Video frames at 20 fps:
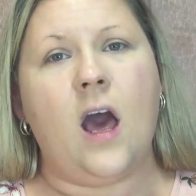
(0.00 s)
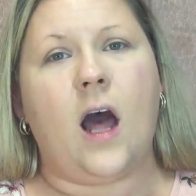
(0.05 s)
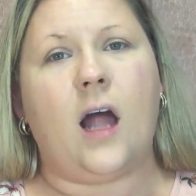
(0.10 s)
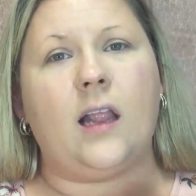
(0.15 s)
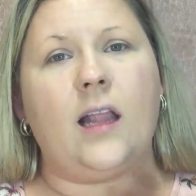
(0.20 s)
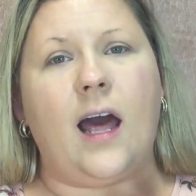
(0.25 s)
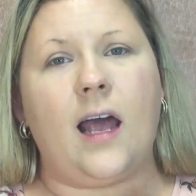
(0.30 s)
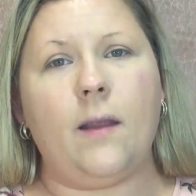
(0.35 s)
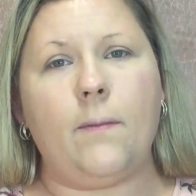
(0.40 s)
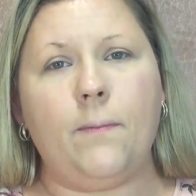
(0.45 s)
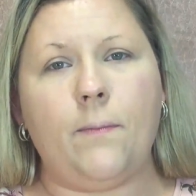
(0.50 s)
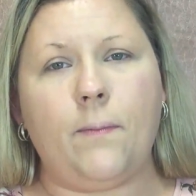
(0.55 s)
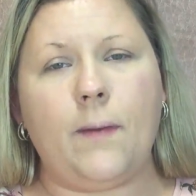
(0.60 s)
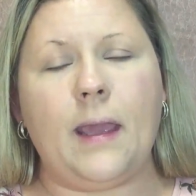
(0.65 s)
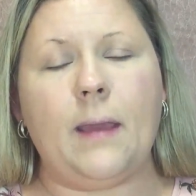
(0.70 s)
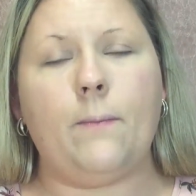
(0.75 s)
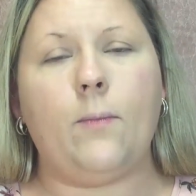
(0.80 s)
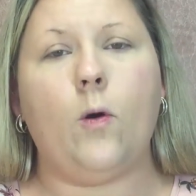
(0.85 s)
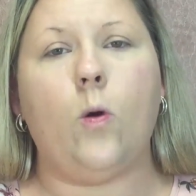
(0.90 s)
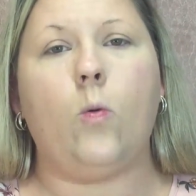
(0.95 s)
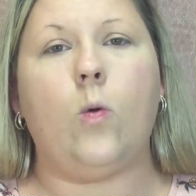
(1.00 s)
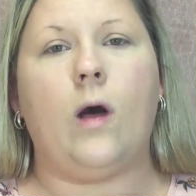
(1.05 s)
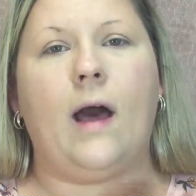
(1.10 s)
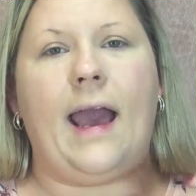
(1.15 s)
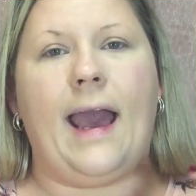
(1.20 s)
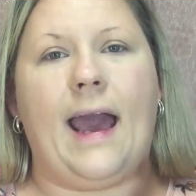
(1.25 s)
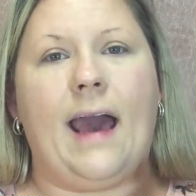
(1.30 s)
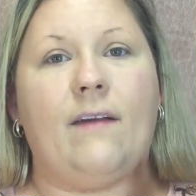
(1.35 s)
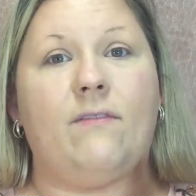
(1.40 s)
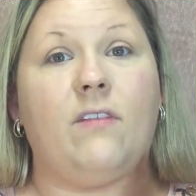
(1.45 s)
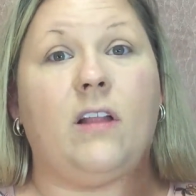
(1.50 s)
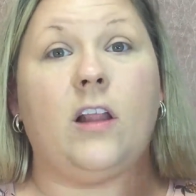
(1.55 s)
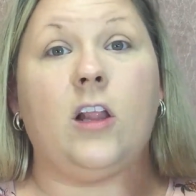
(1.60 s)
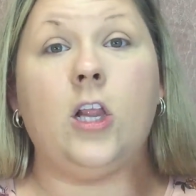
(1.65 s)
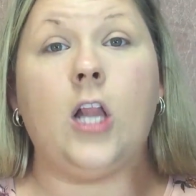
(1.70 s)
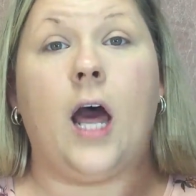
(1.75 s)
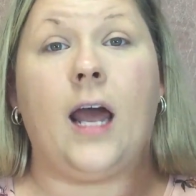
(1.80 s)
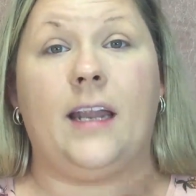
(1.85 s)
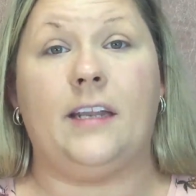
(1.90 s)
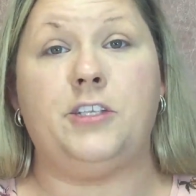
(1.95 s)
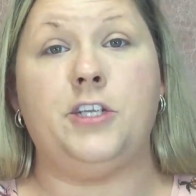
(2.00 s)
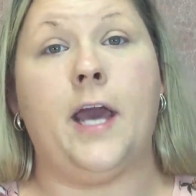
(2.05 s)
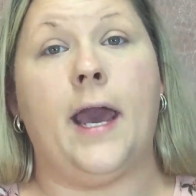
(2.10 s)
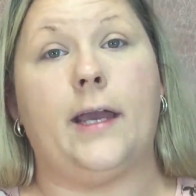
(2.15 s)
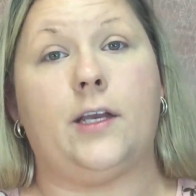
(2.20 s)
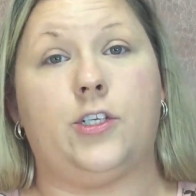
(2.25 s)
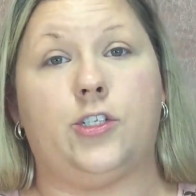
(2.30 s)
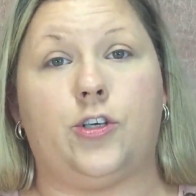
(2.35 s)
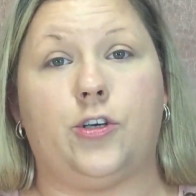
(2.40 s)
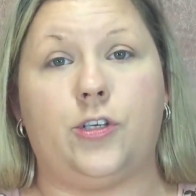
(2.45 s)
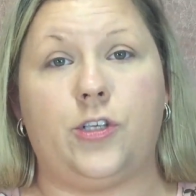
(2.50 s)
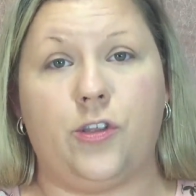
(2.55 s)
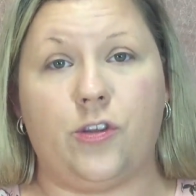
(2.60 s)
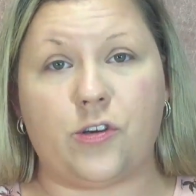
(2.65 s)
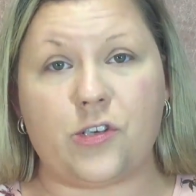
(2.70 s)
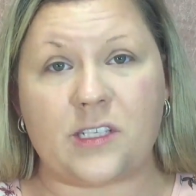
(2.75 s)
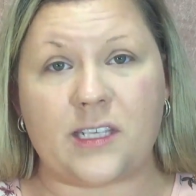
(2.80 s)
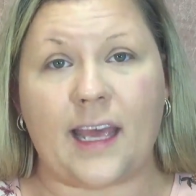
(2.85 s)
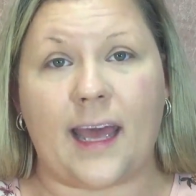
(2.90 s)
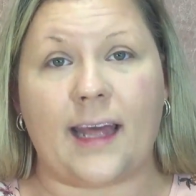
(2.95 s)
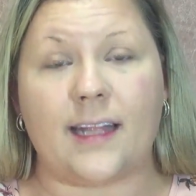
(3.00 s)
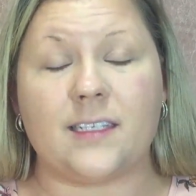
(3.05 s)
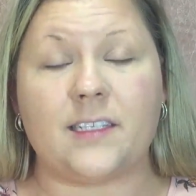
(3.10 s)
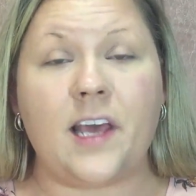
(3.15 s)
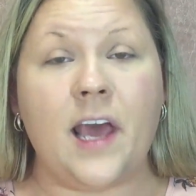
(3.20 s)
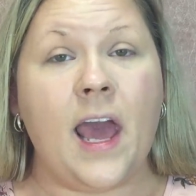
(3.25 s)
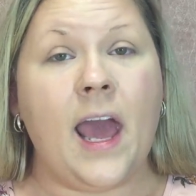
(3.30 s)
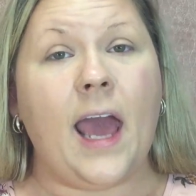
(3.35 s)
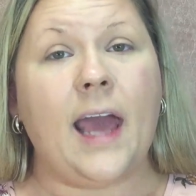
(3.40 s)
A lot of people will have a lot of texture to their skins,